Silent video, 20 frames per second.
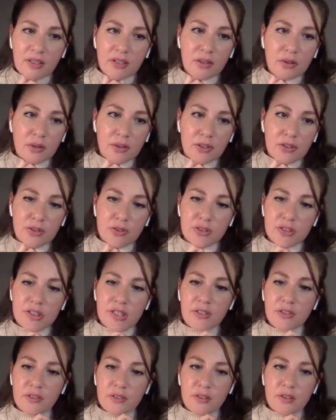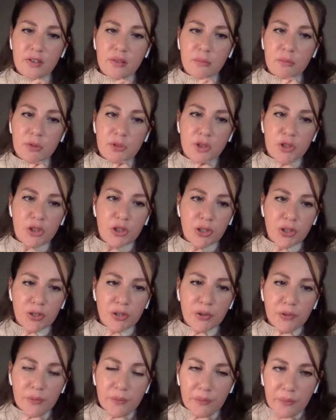Or did you send a
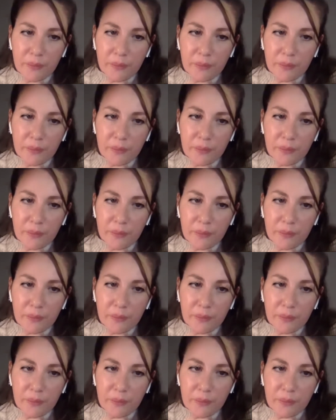brochure?